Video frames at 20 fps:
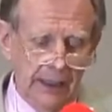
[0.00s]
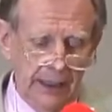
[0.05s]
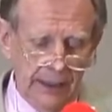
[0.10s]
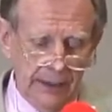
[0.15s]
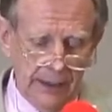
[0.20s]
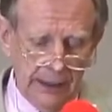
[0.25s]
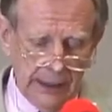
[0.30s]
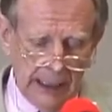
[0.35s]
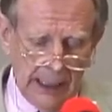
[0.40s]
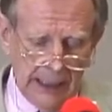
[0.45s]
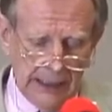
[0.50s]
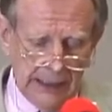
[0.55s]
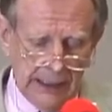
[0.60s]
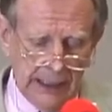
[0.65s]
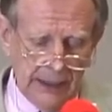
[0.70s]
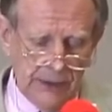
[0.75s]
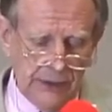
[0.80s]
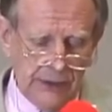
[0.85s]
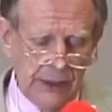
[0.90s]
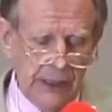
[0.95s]
in the
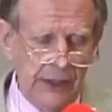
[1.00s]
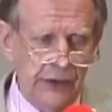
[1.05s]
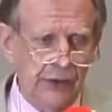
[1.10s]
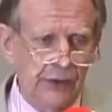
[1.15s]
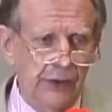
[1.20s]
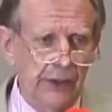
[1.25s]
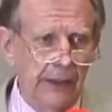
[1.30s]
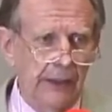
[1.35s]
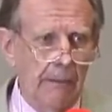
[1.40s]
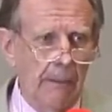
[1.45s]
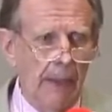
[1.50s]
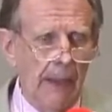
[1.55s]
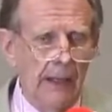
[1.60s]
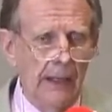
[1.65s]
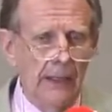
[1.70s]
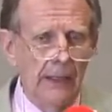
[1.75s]
19th century